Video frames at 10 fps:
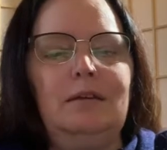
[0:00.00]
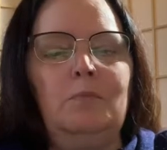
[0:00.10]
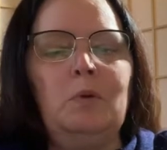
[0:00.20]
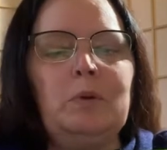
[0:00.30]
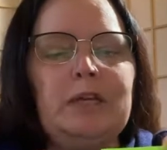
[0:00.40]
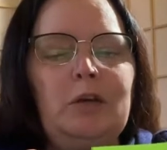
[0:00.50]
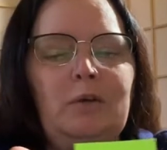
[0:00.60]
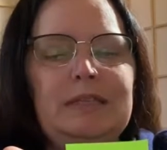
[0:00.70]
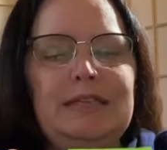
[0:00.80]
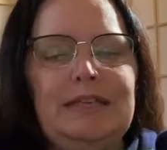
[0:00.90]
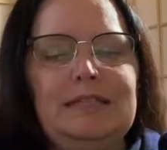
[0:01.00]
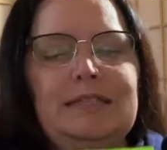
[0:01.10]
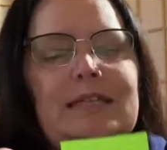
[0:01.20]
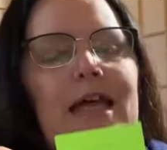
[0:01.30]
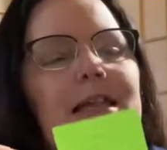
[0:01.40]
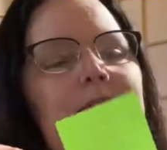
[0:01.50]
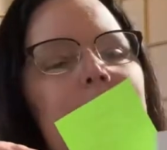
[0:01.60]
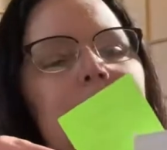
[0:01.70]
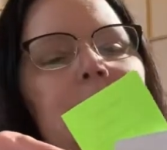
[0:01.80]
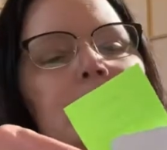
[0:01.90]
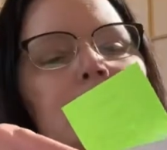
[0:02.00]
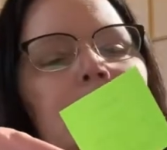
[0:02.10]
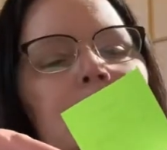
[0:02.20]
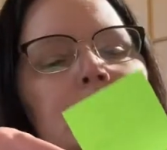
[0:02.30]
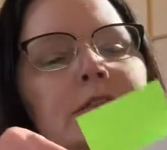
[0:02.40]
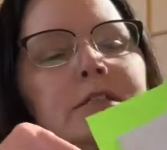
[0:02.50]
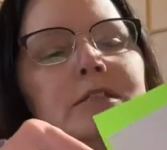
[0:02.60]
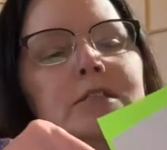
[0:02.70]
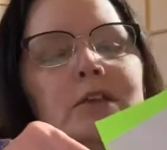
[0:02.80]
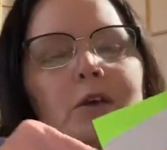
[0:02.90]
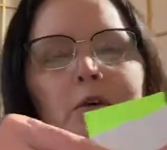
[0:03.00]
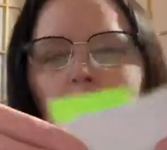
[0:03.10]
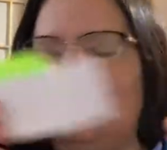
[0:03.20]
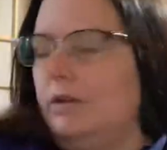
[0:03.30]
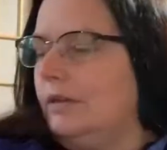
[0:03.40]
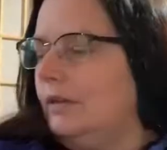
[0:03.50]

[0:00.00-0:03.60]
Merino and Tencel. So...